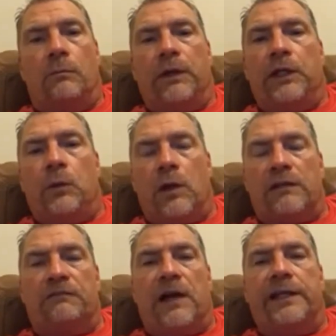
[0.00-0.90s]
but you want
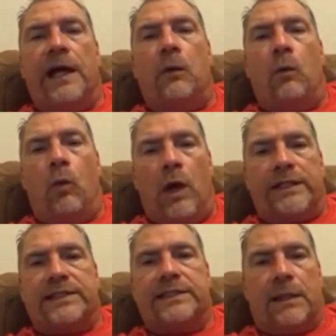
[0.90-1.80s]
to find out
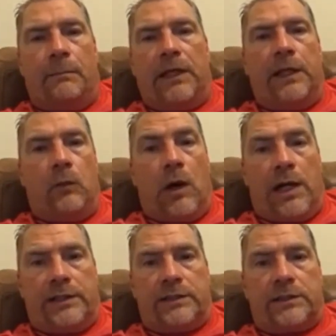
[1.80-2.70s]
what somebody
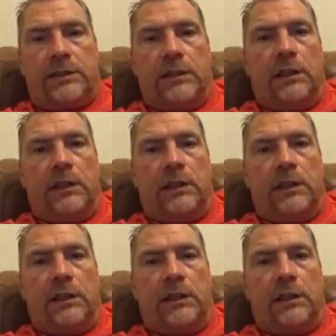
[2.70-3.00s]
wants.